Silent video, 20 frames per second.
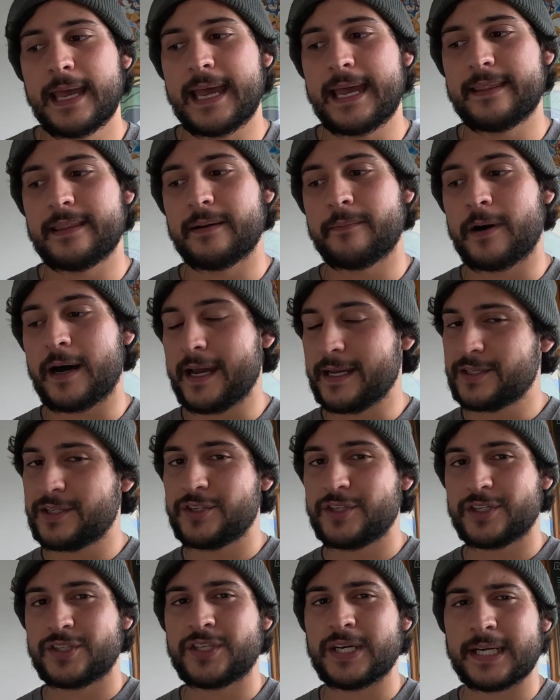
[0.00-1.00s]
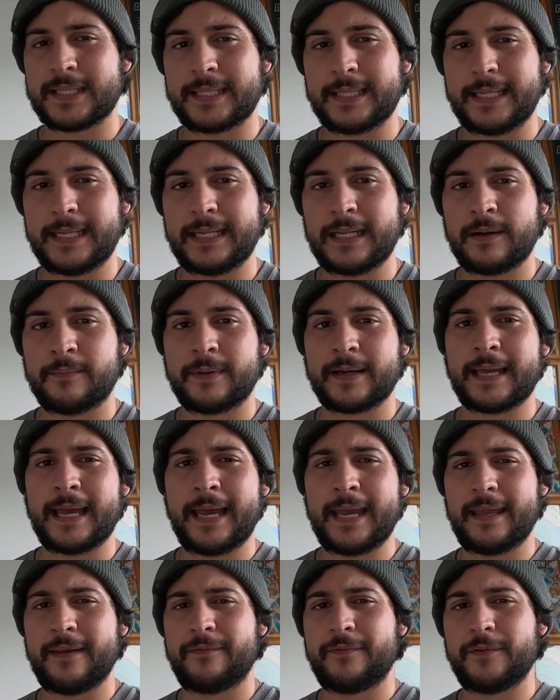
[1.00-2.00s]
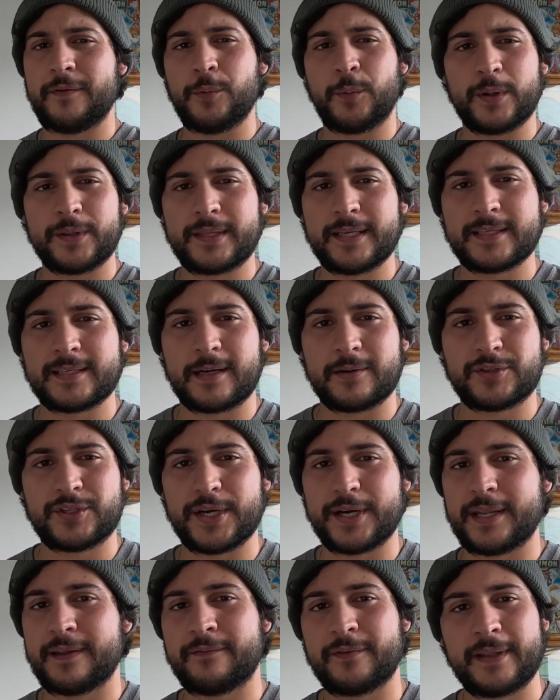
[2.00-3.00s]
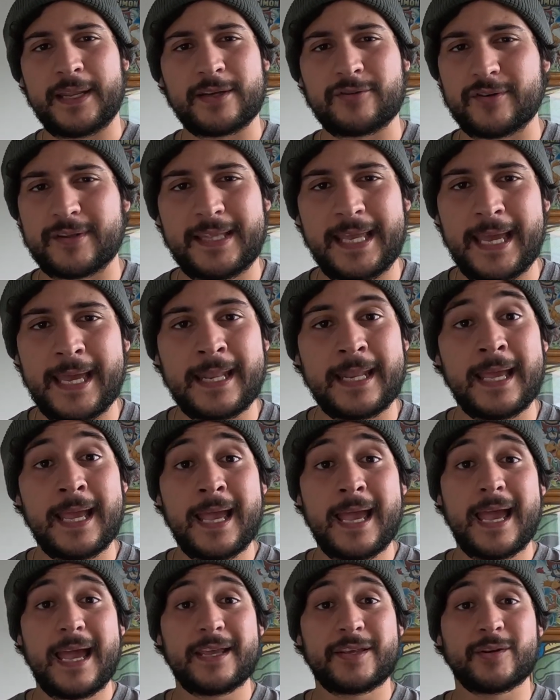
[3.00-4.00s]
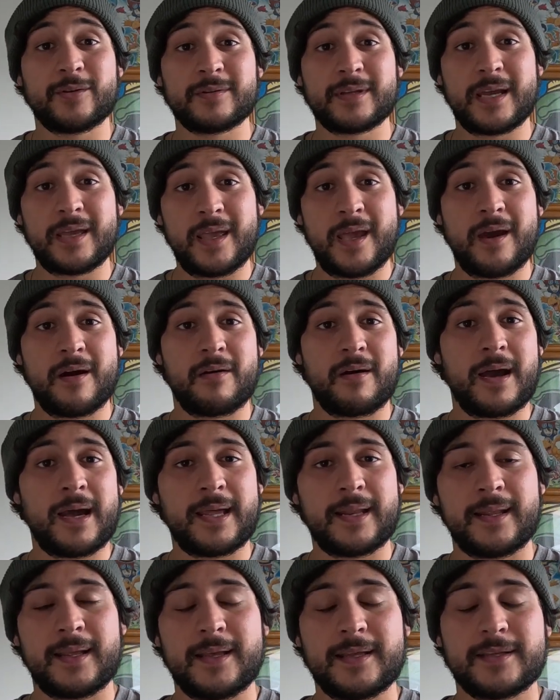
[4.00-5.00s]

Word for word: and um, I actually just chucked it in. I'm like, hey, if you want this, I'll chuck it in for an extra 10. And she was like, yeah, all right.